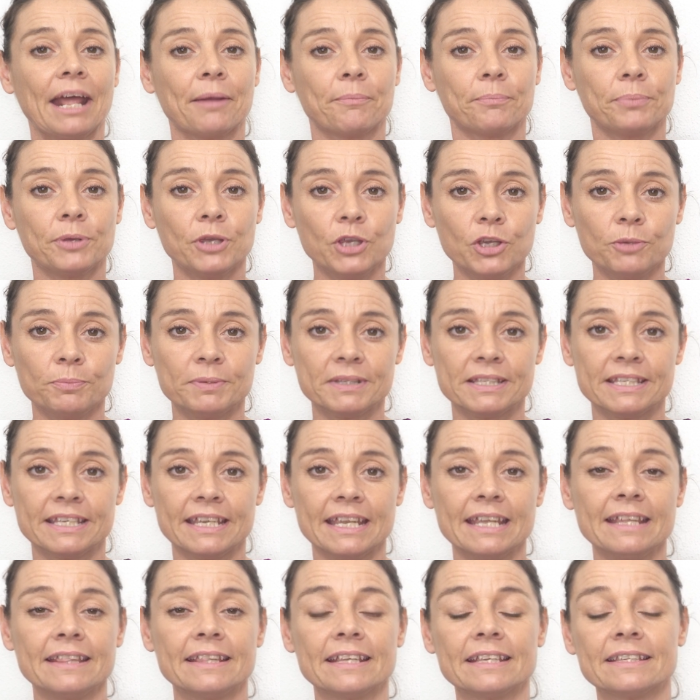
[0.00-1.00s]
at
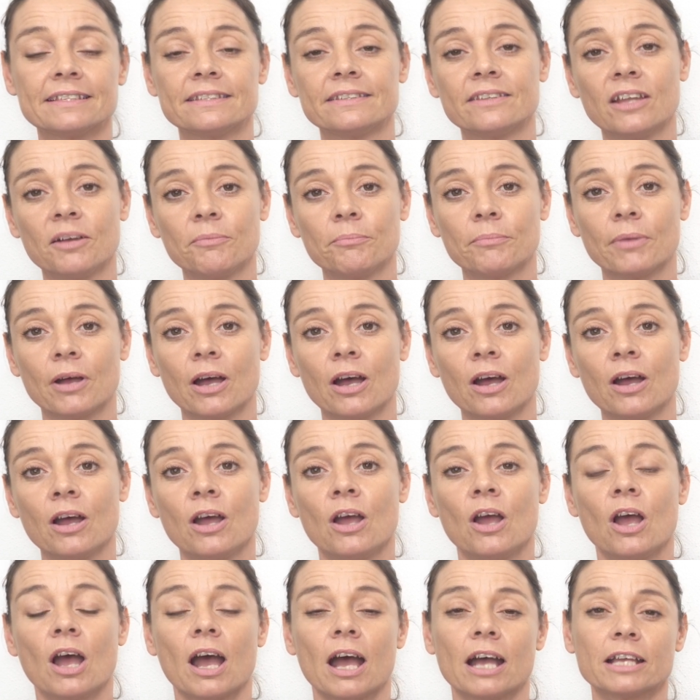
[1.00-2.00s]
puberty this number
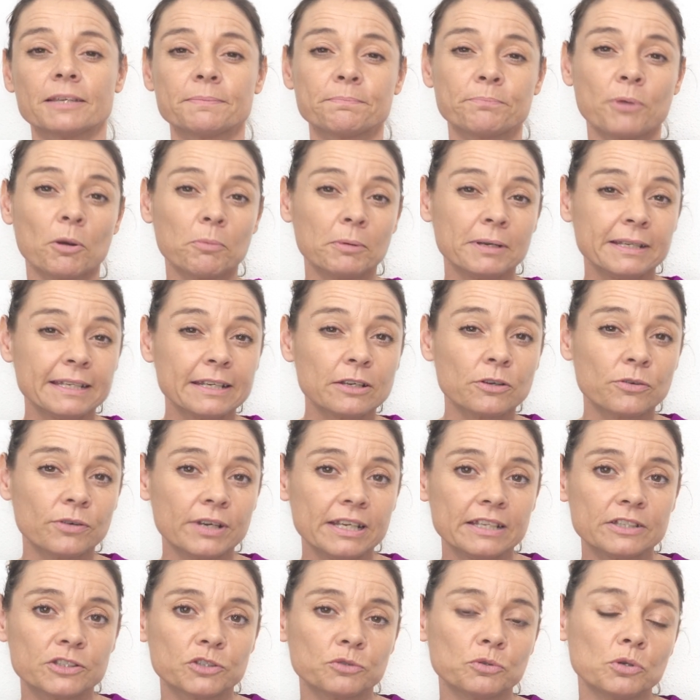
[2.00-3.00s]
has probably
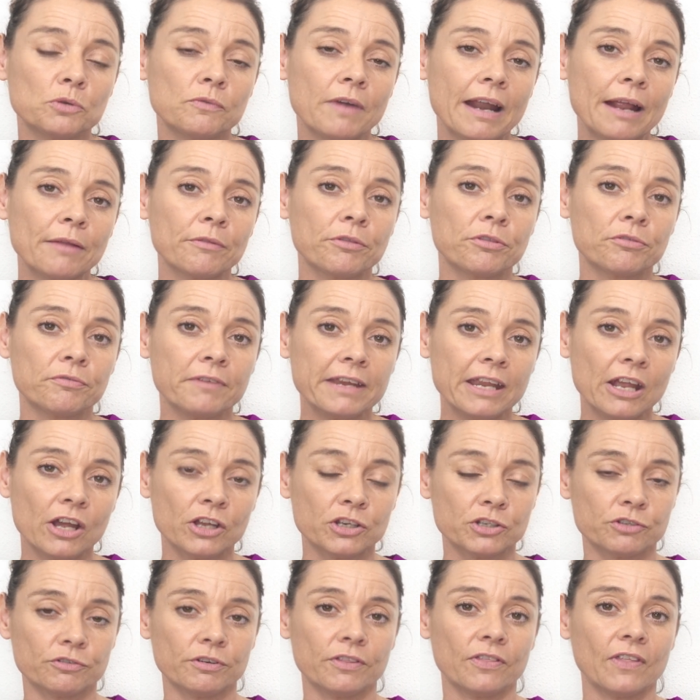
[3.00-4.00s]
decreased to around
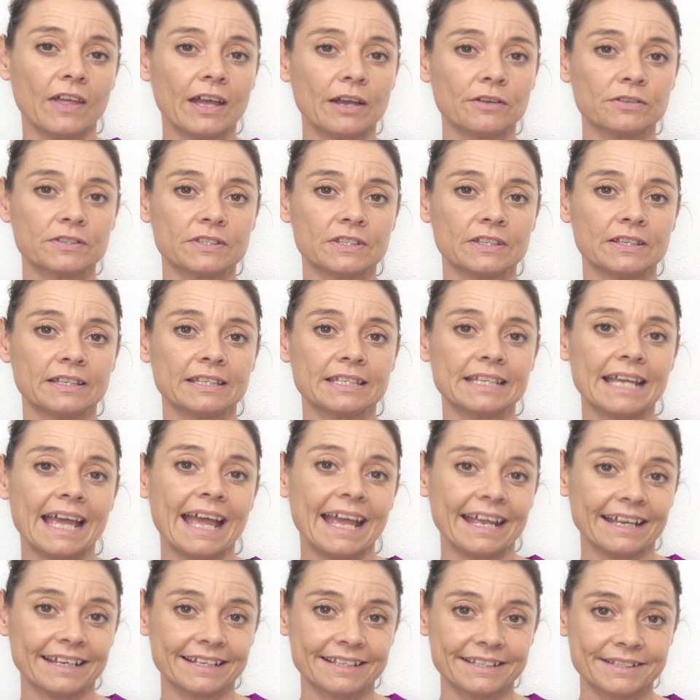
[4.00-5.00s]
300,000
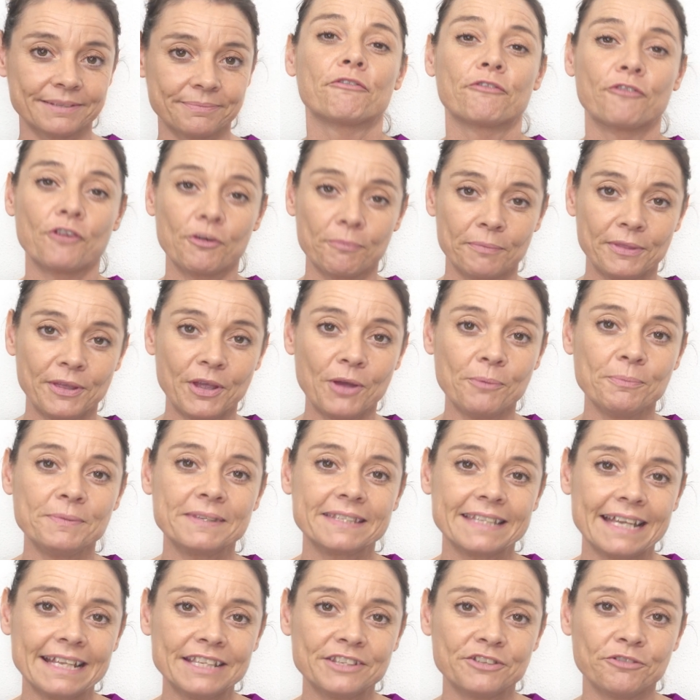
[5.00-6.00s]
eggs. From the
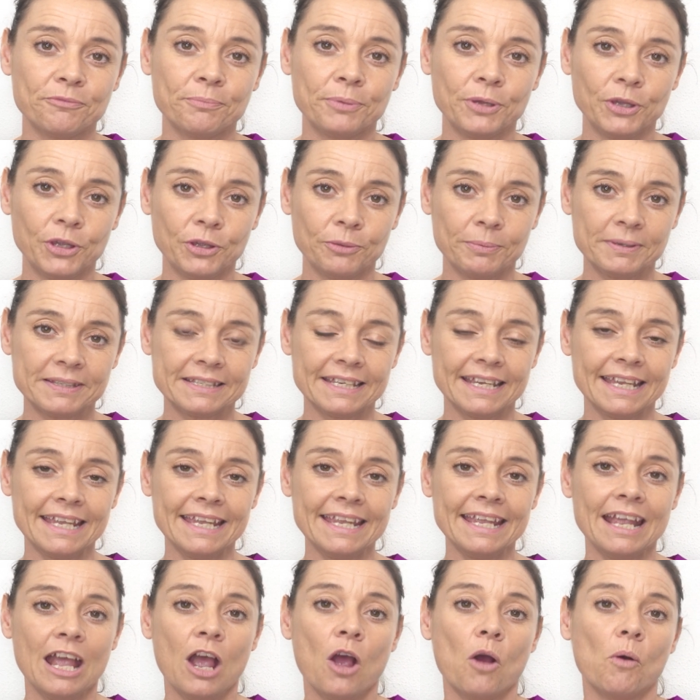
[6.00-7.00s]
onset of
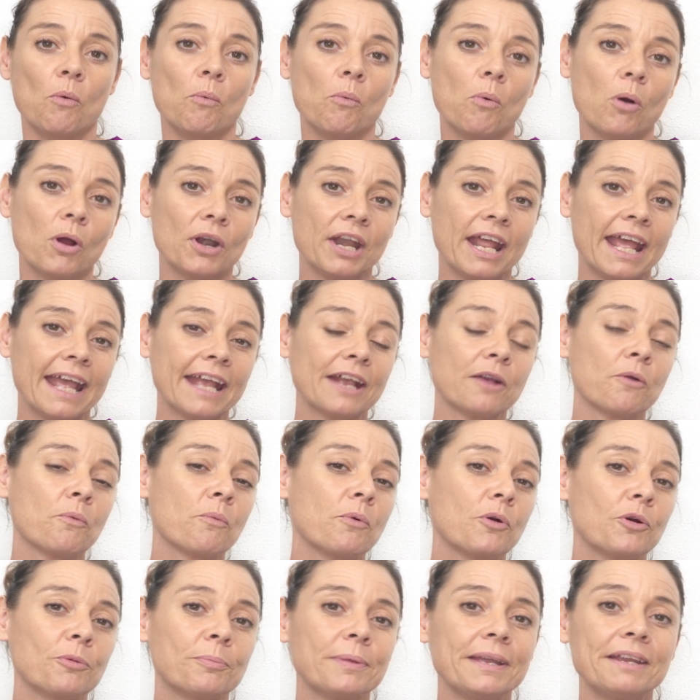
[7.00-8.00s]
puberty, 1 egg
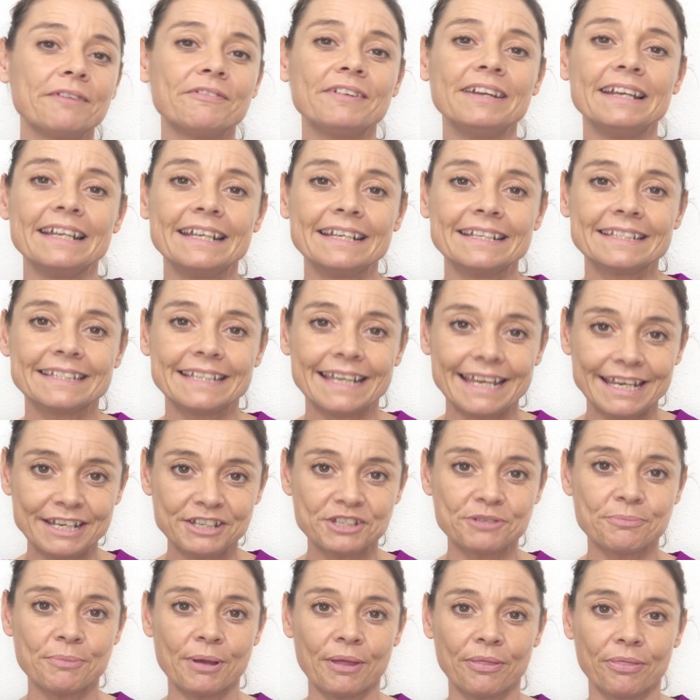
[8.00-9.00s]
will be released
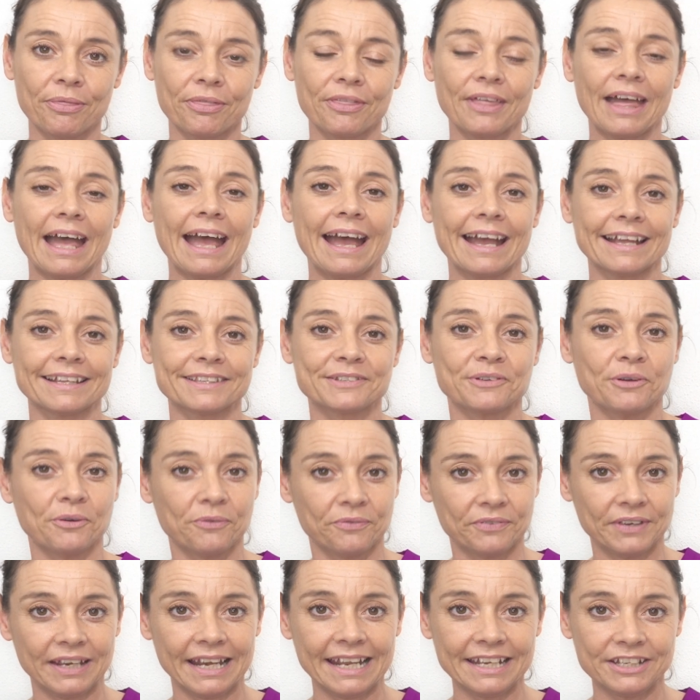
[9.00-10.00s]
each month at
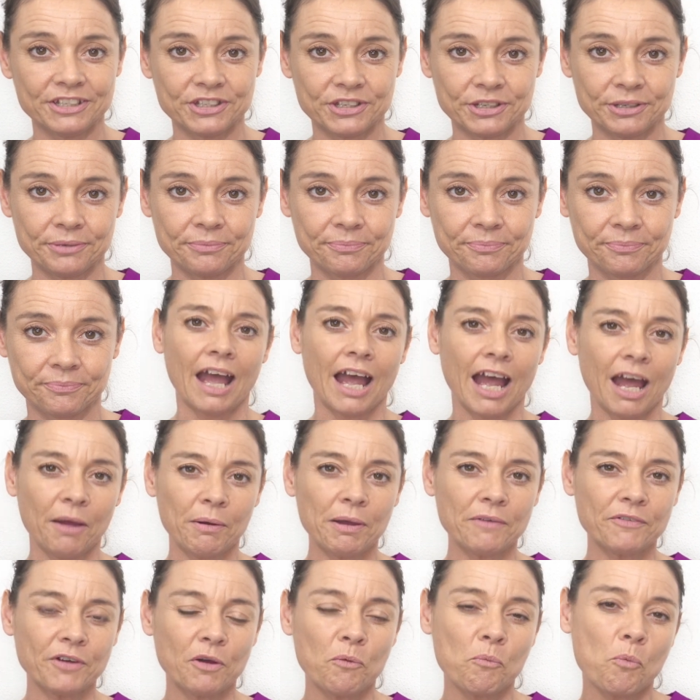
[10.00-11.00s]
ovulation.
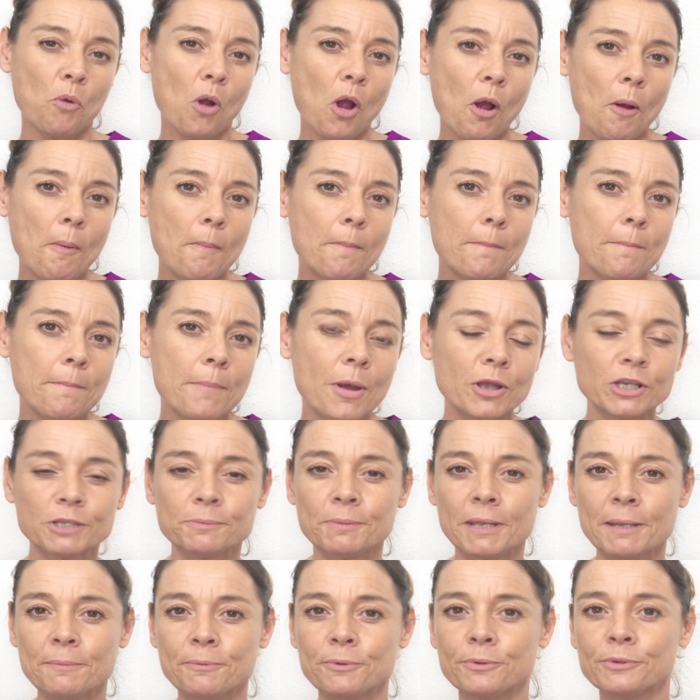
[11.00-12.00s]
However, what
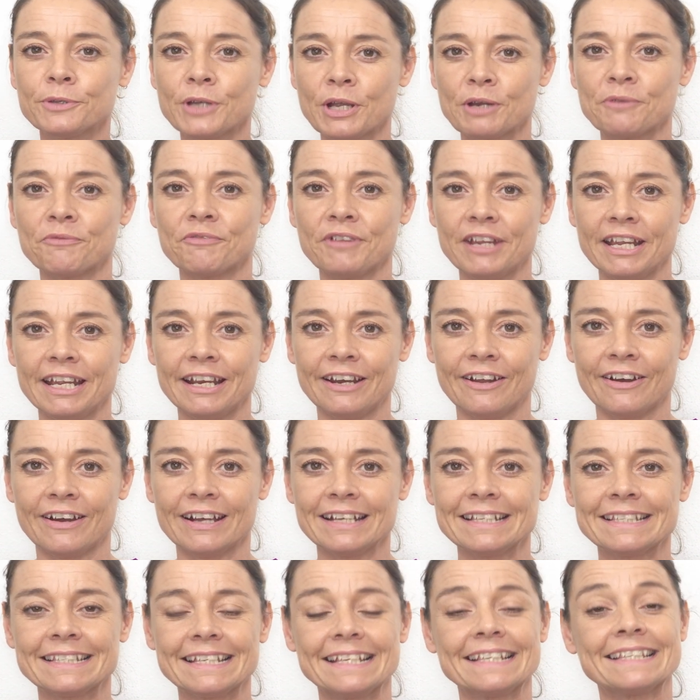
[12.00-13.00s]
most people don't
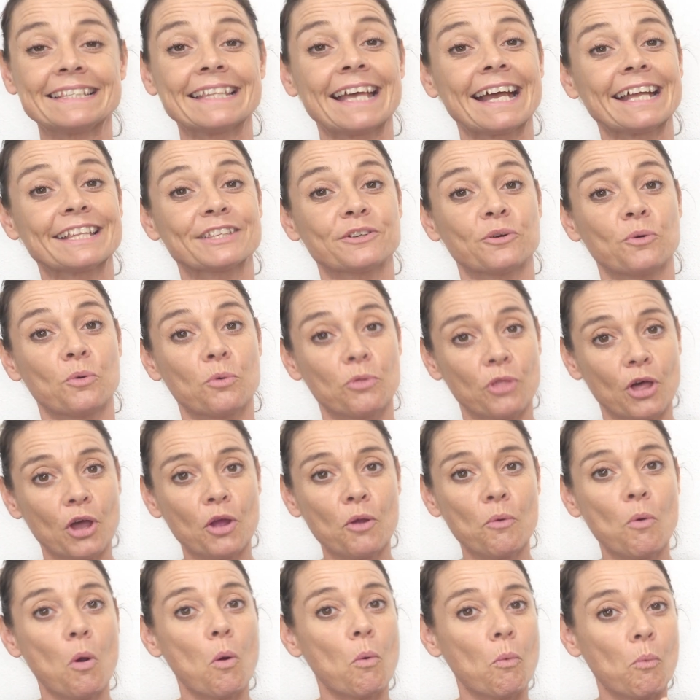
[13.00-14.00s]
realise is that
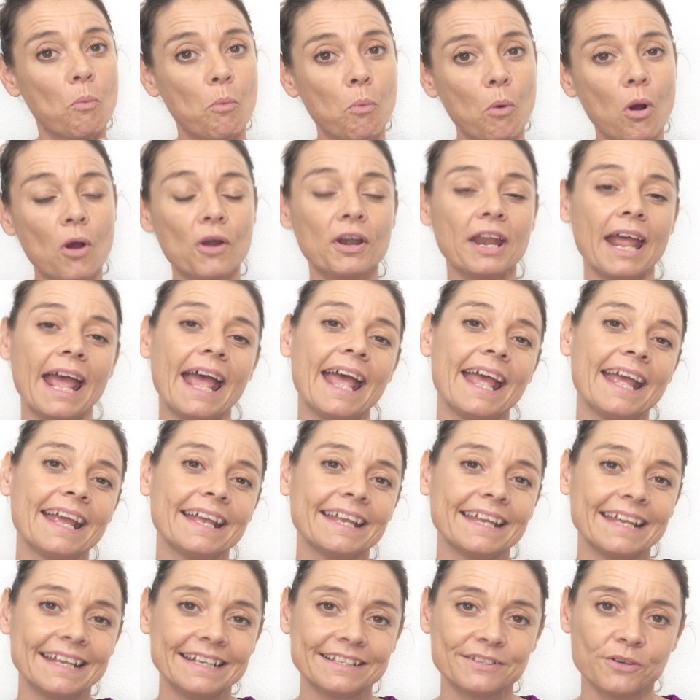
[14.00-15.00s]
although 1
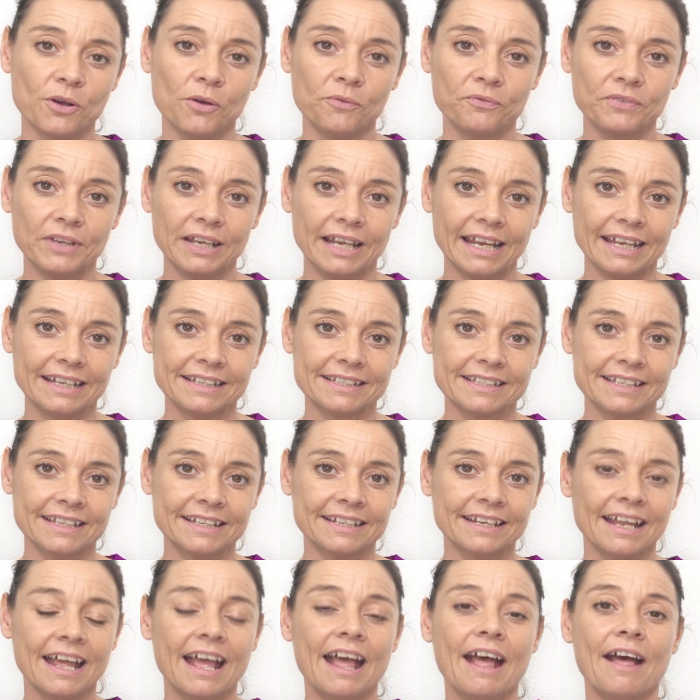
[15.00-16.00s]
egg is
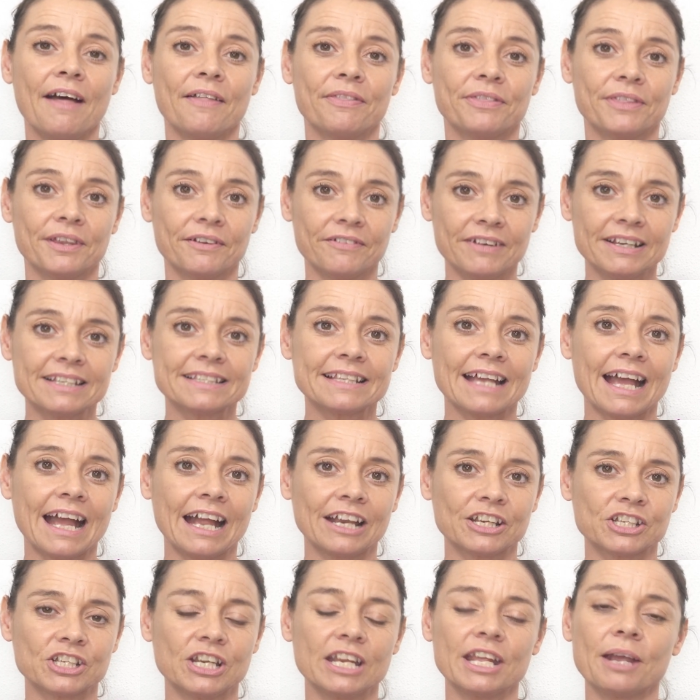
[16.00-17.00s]
ovulated, there is
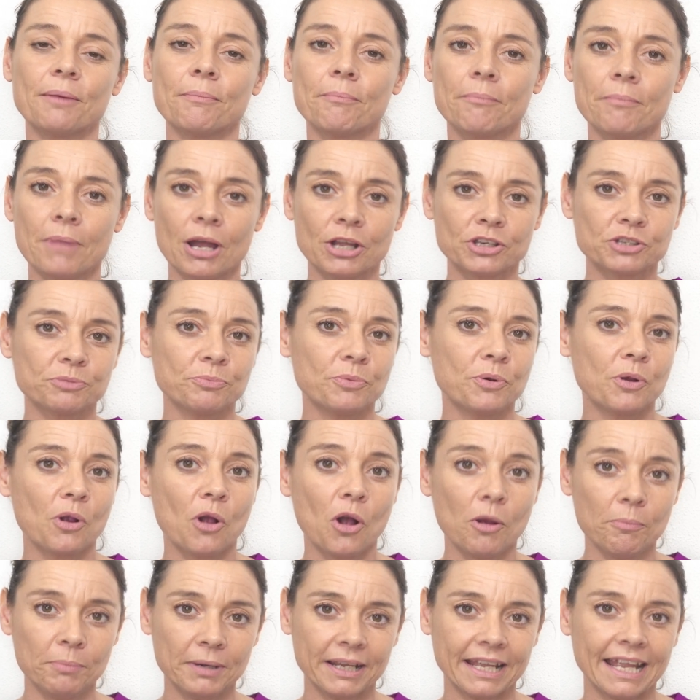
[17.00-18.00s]
actually a much more
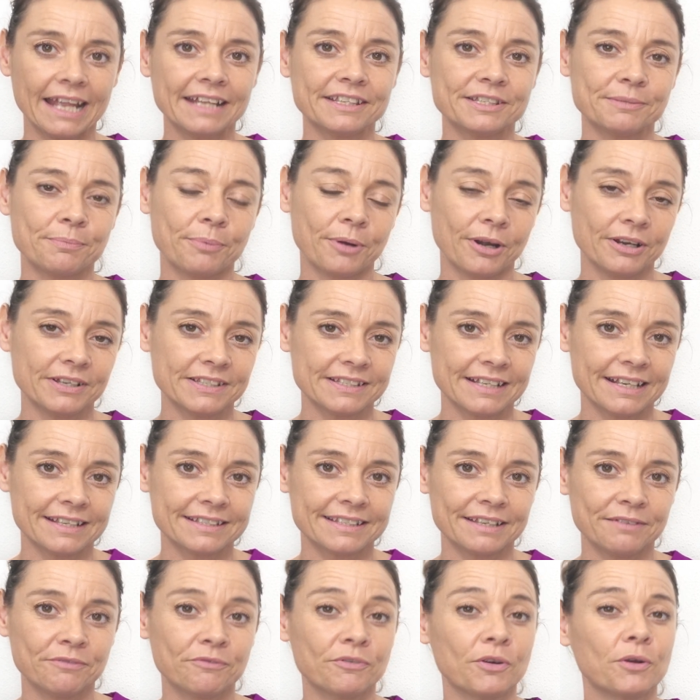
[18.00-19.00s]
complicated
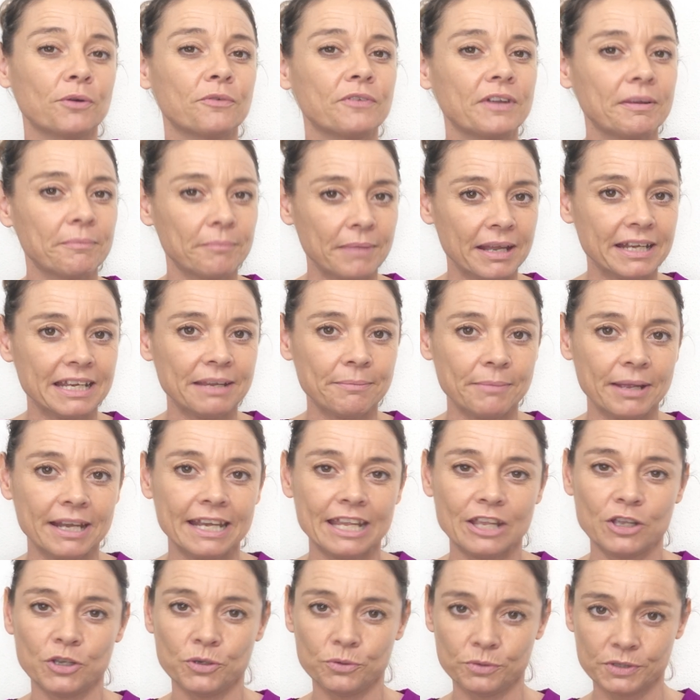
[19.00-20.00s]
process involving
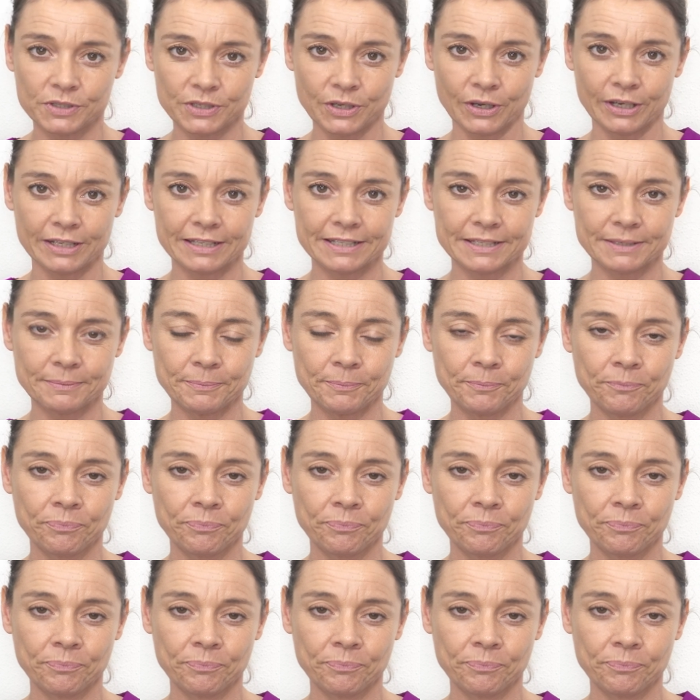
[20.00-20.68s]
many oocytes.